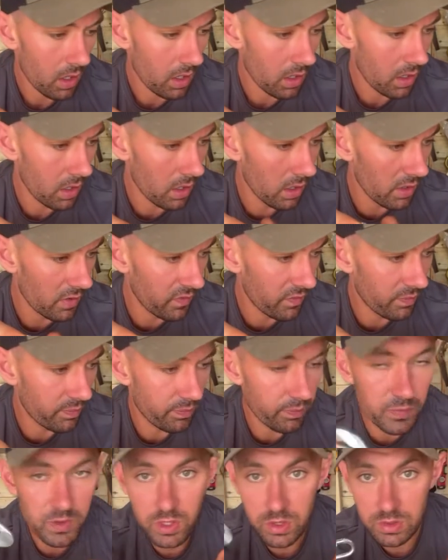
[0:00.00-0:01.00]
I've
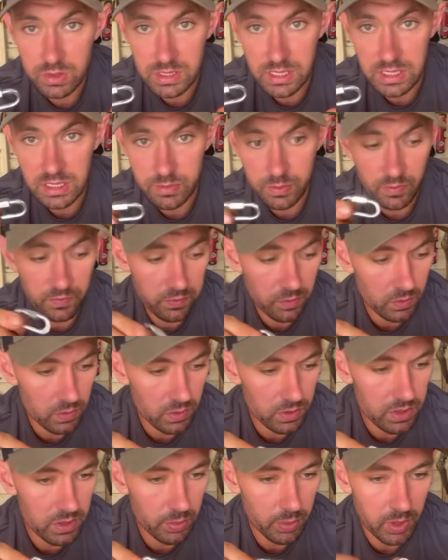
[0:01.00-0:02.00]
used these before
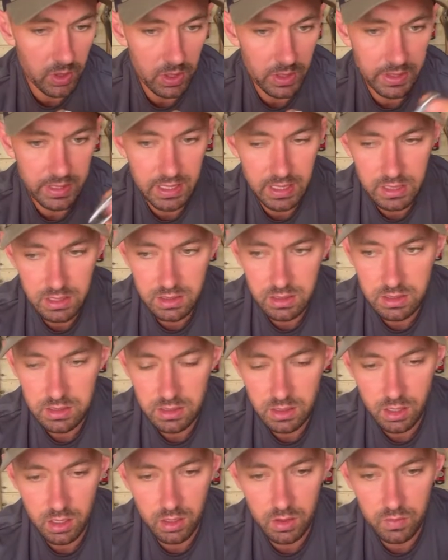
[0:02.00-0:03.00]
to put on the end
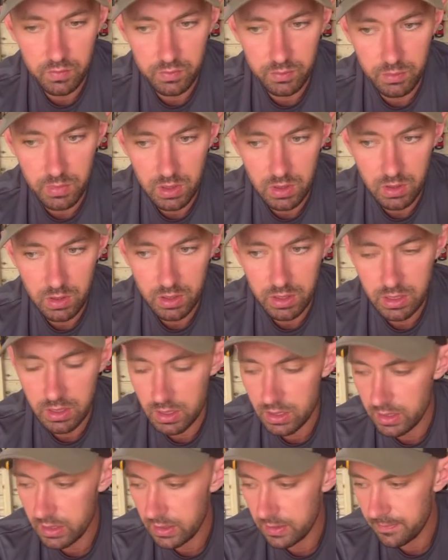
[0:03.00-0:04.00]
of
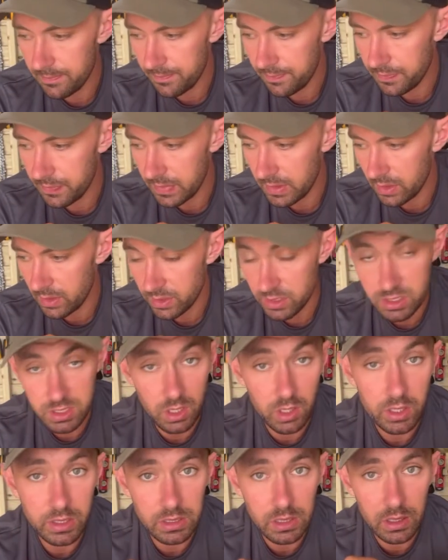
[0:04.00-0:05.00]
my like
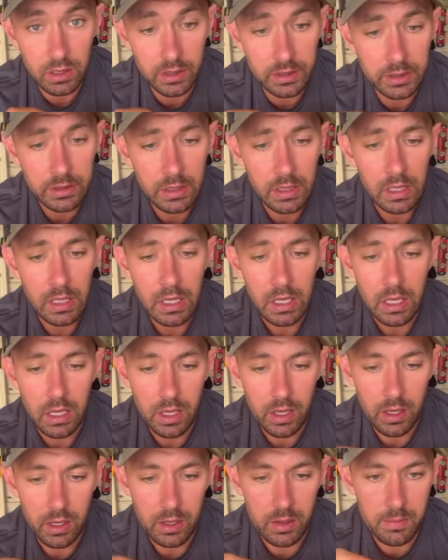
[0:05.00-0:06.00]
side line,
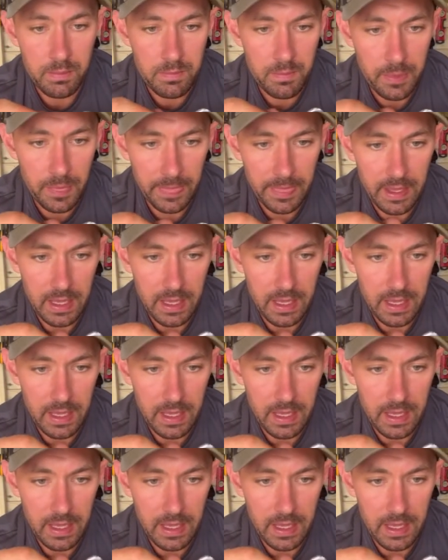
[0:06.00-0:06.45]
and